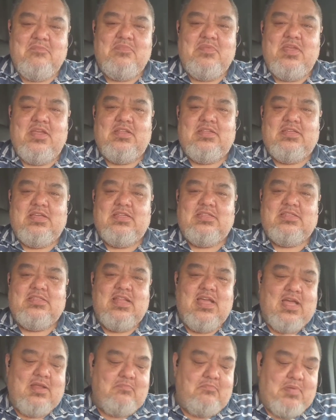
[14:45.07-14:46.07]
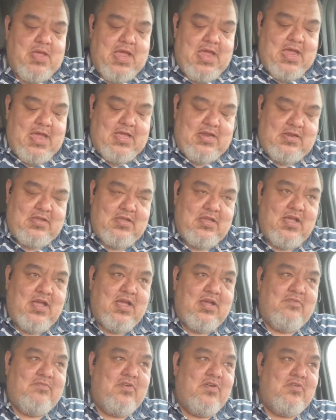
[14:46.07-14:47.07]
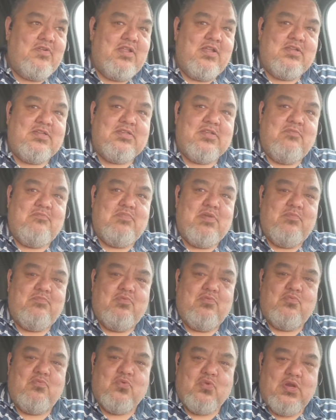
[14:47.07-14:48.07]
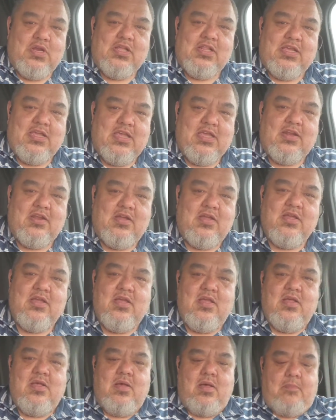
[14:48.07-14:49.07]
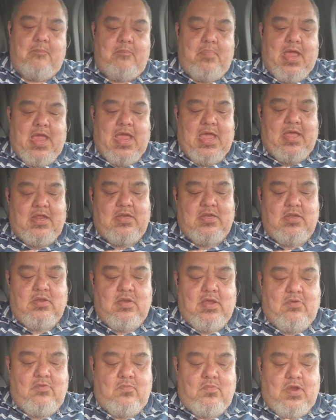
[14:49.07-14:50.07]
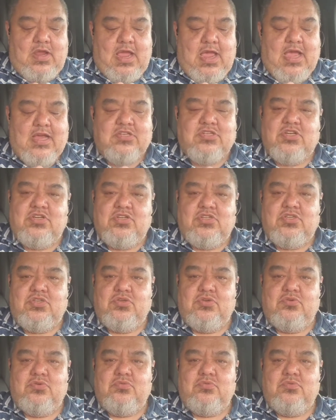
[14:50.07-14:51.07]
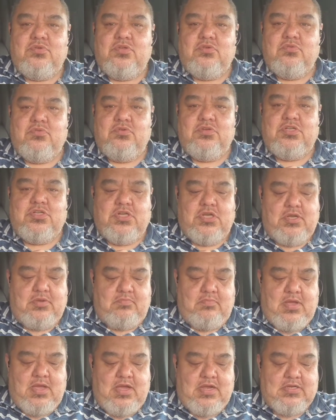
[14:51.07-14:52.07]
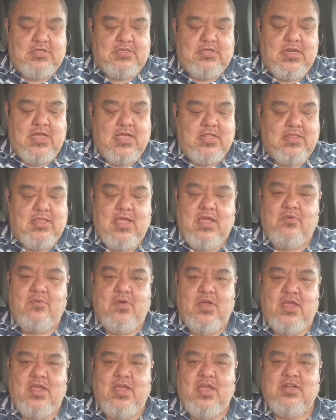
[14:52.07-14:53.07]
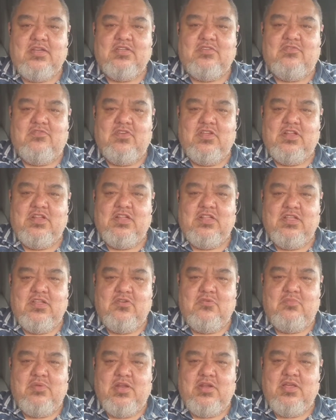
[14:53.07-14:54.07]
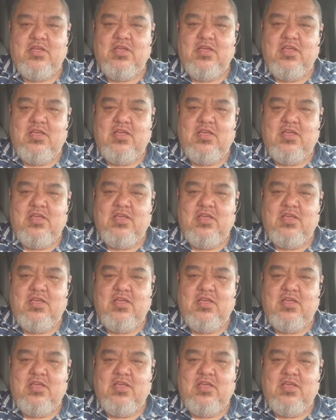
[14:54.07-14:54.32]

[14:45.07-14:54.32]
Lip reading: It's not bad. I've heard that some people really get a bad reaction to Urushi. Mine's not that way. I just feel a little bit of